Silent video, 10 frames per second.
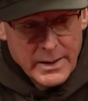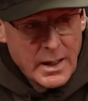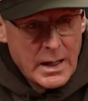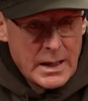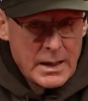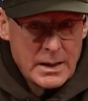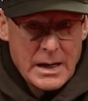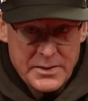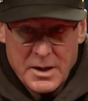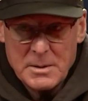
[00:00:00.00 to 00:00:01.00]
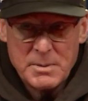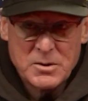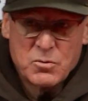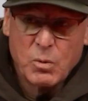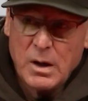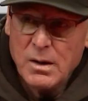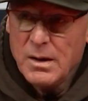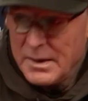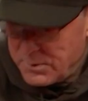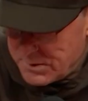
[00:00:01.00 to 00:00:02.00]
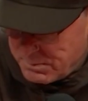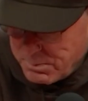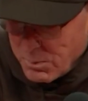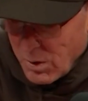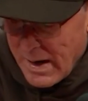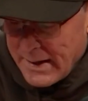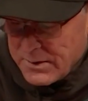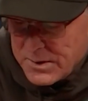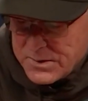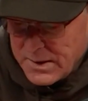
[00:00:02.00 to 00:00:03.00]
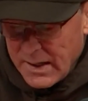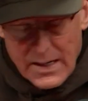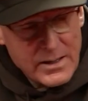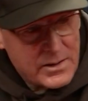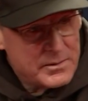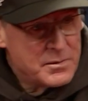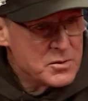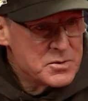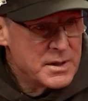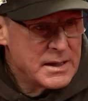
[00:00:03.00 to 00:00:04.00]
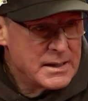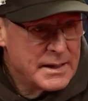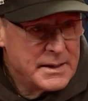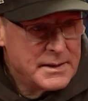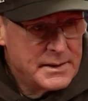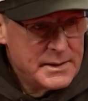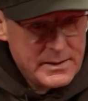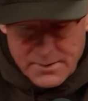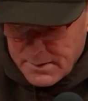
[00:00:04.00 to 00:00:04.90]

I thought he pitched well. It was miraculous he got out of the first inning like he did.